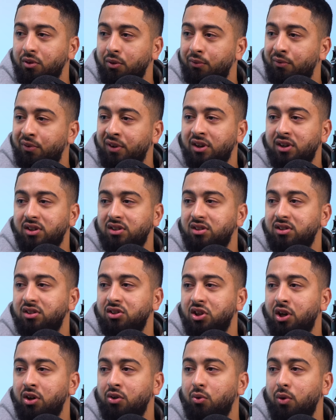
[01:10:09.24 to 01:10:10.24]
your and fitness in
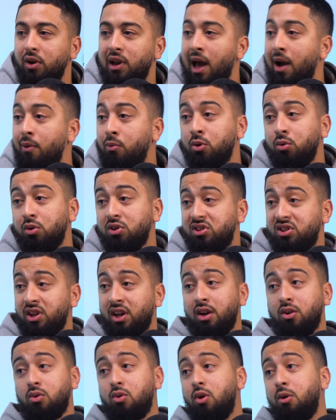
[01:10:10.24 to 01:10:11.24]
general. like we always
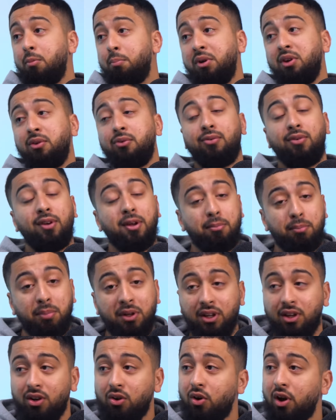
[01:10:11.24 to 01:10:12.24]
say, quote, be fit,
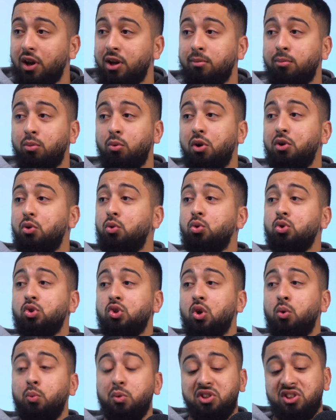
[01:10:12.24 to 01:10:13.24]
be incredible, and
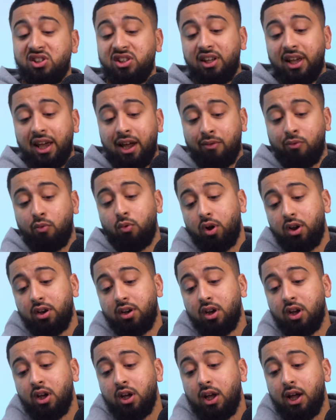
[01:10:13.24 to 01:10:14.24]
also we see everyone
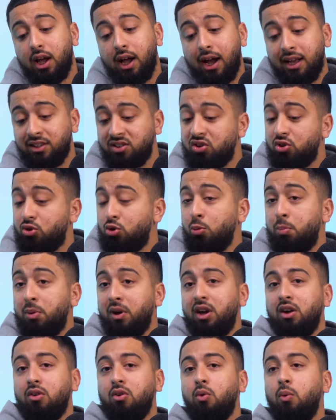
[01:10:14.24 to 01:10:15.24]
as a
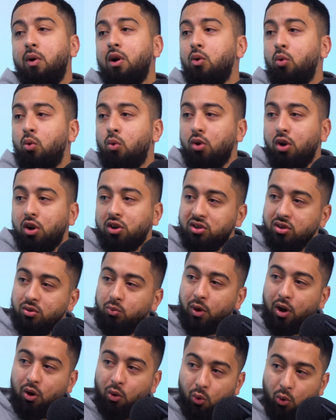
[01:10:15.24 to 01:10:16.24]
superhero. We're all us,
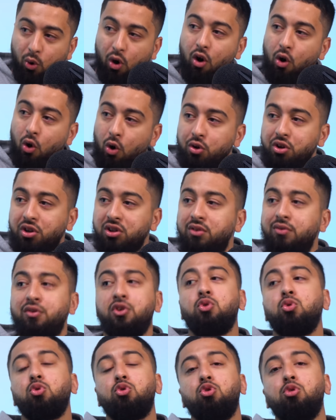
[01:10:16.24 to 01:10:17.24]
we're all our own
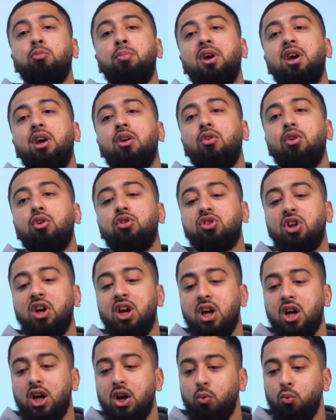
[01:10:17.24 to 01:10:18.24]
individual superheroes.
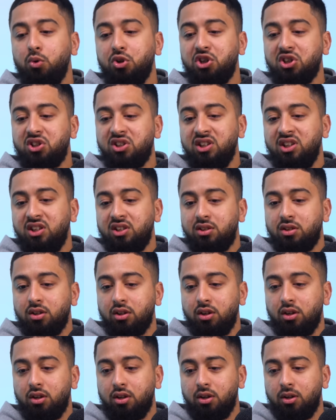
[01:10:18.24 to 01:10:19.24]
We just need
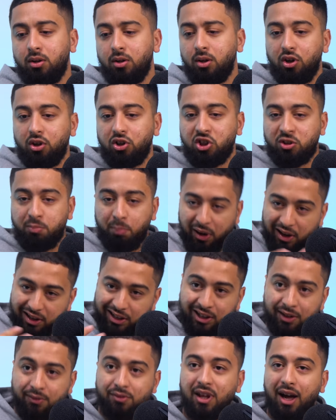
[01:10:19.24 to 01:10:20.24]
to just
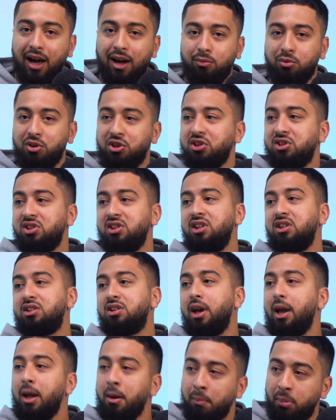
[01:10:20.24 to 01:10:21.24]
believe that and we just need
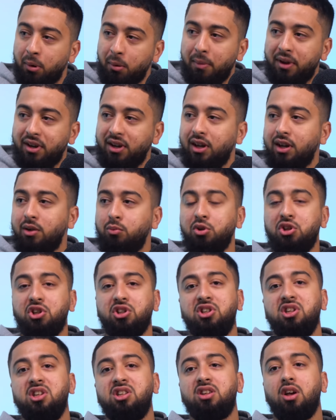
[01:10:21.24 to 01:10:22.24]
to implement it and we
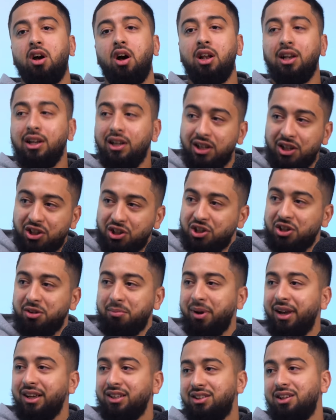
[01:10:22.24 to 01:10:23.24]
just need to unleash it
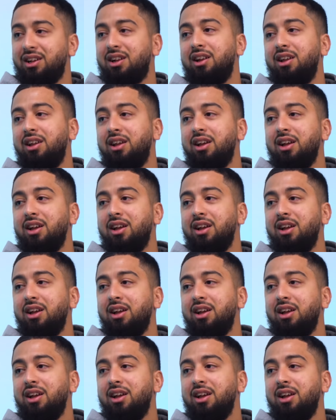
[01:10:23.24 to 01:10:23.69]
basically